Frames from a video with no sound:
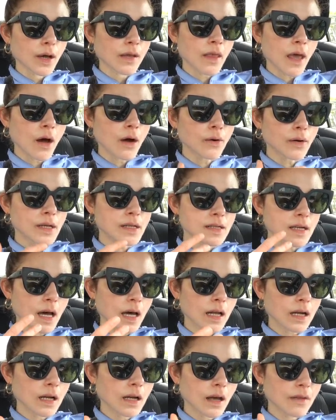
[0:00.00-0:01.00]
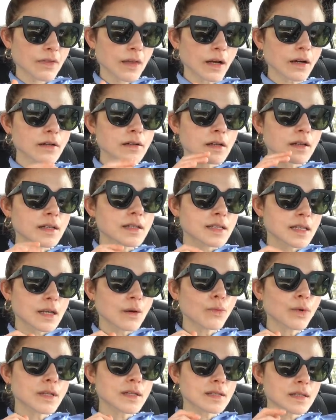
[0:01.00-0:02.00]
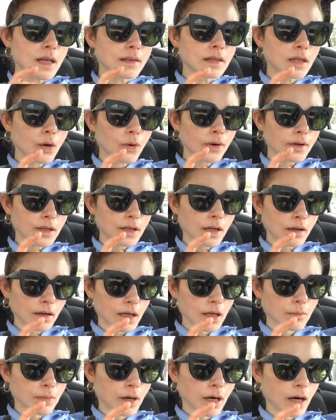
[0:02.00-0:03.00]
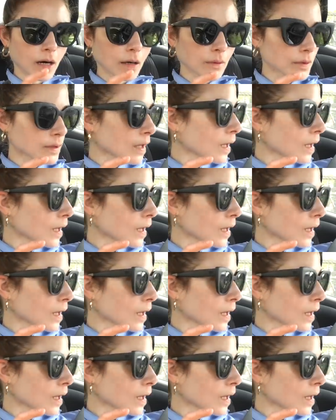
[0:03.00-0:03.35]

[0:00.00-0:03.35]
and they always kind of they're see what set the ordinary apart when